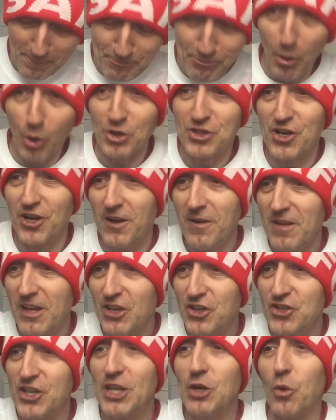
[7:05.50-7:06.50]
But
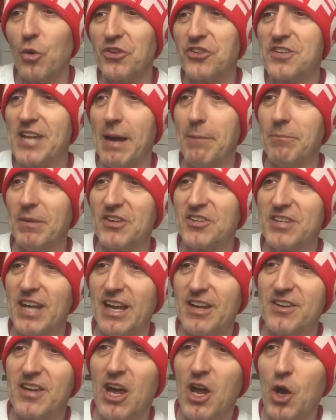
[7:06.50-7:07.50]
she owns
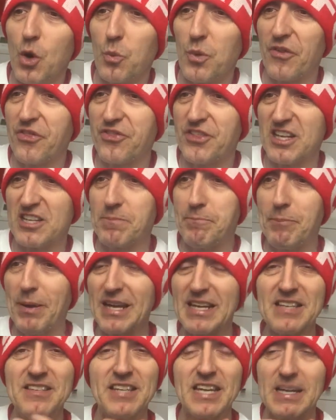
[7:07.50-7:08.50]
10% with this
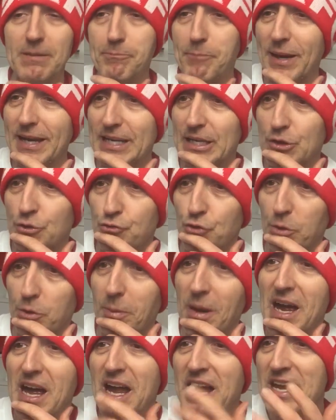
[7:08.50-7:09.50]
PCP
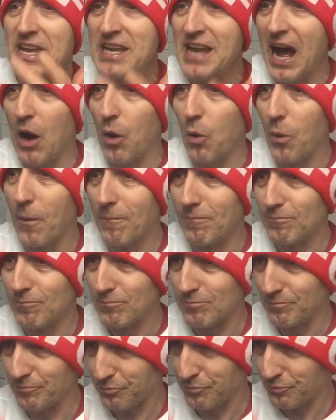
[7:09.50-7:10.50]
group. Now,
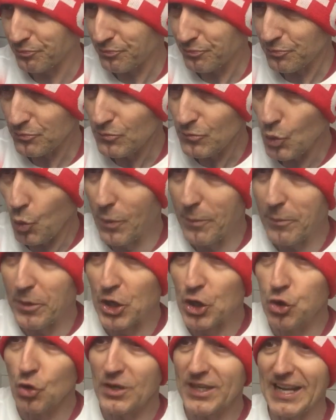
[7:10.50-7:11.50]
when
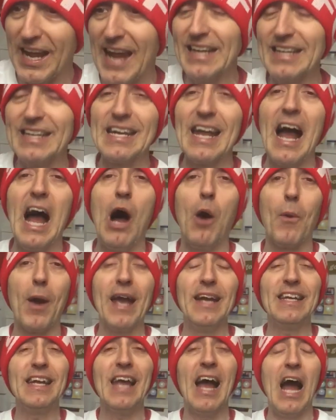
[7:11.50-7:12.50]
we look at Eddie Howe.
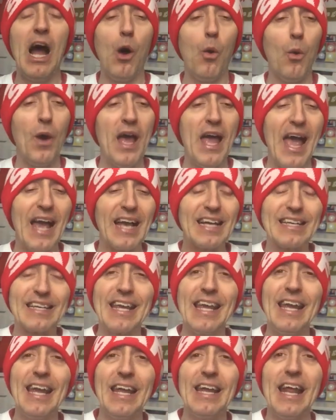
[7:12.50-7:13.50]
Eddie Howe,
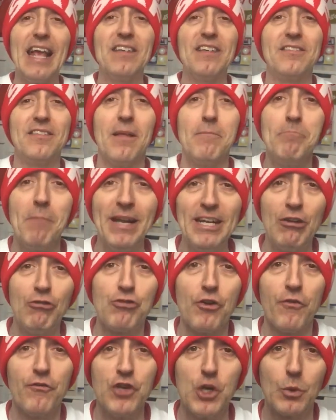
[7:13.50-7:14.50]
again, is the
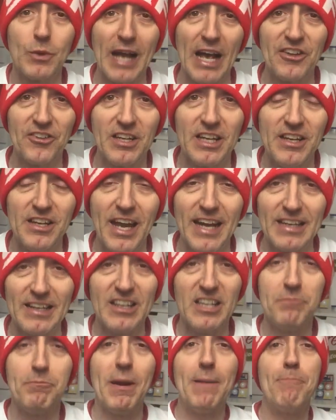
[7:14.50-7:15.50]
manager of Newcastle
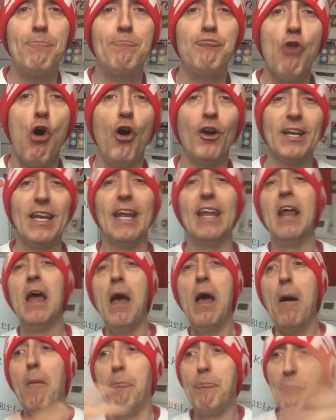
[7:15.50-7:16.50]
United. He's being brought in
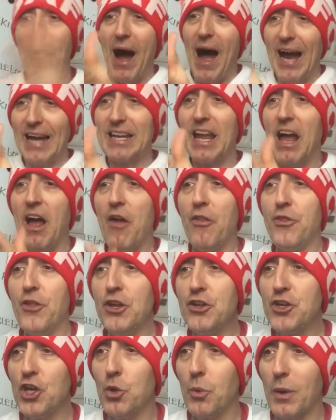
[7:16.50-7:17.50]
buy
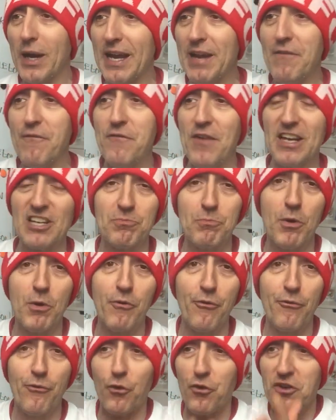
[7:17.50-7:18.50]
the new
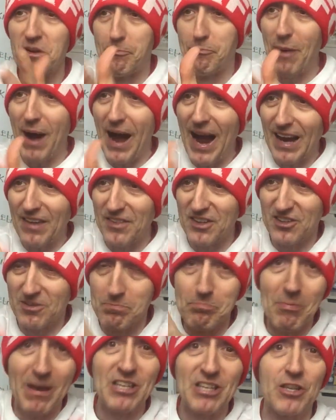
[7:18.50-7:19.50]
investment fund, buy this
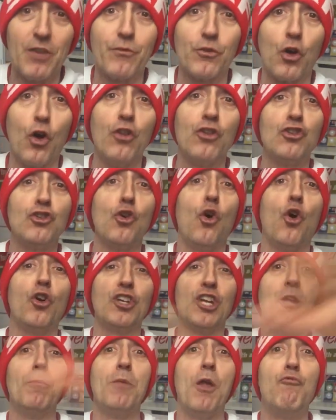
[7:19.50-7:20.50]
massive
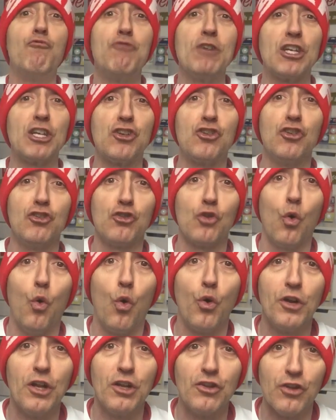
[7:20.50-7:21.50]
consortium, the richest
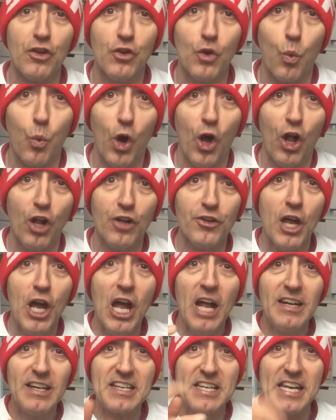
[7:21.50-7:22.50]
owners in the world,
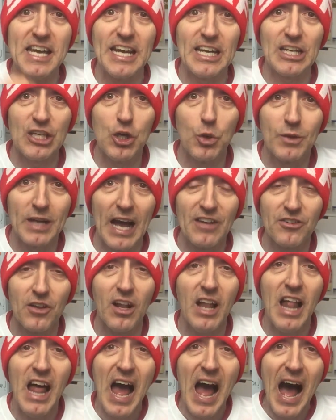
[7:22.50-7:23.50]
to take
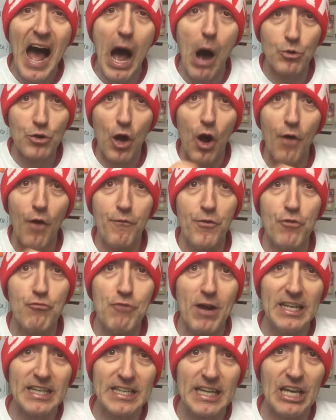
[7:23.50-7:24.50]
Newcastle out of the
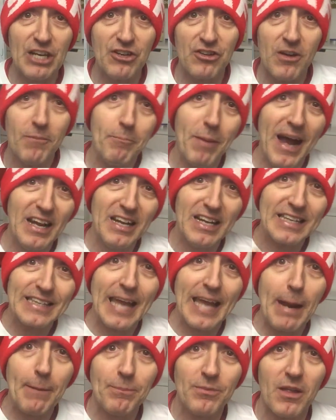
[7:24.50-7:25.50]
relegation battle and
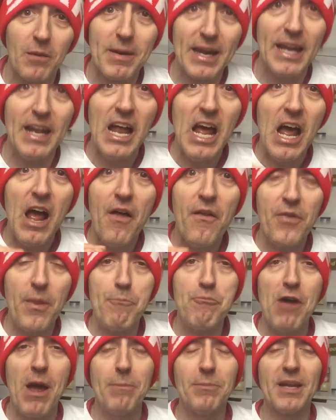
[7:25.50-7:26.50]
keep them in the
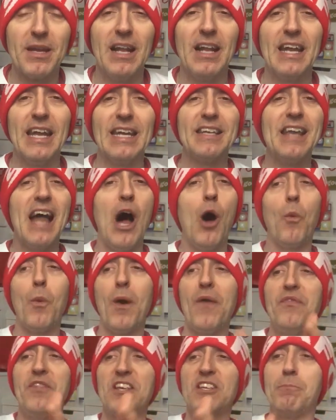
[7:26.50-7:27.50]
Premier League. Now,
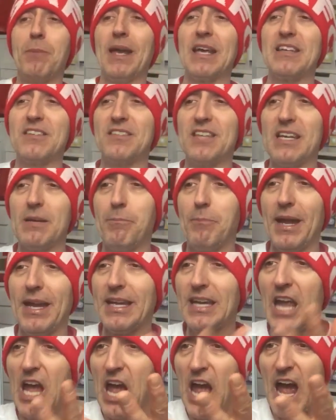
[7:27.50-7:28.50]
when this
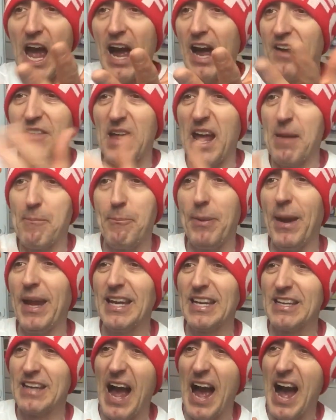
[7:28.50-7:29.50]
PCP and uh,
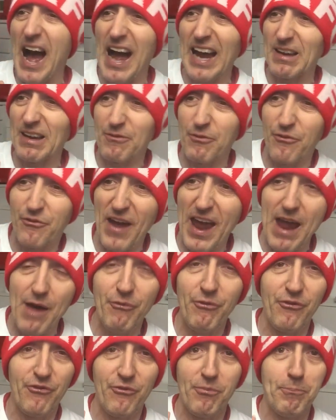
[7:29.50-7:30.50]

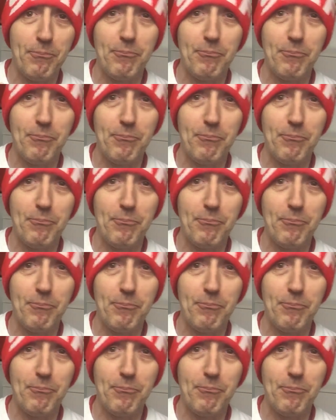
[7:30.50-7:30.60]
PIF